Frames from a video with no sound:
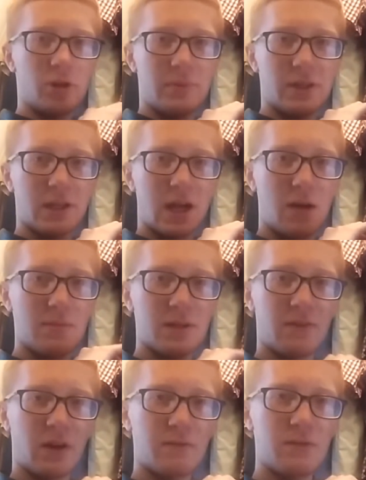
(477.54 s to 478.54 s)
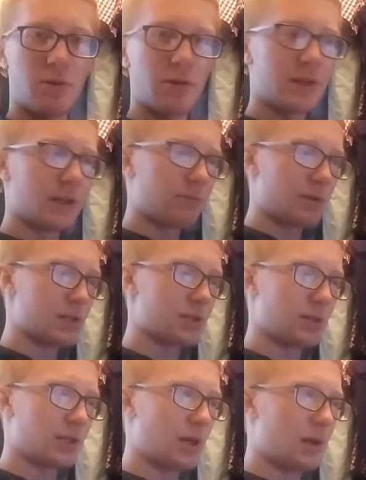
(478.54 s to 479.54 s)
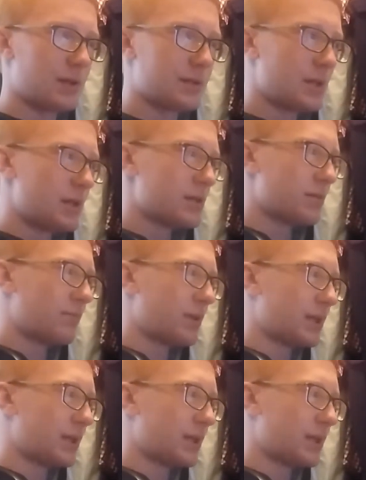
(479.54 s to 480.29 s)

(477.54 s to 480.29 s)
bully me in the comments if I have no idea what a certain gun is. So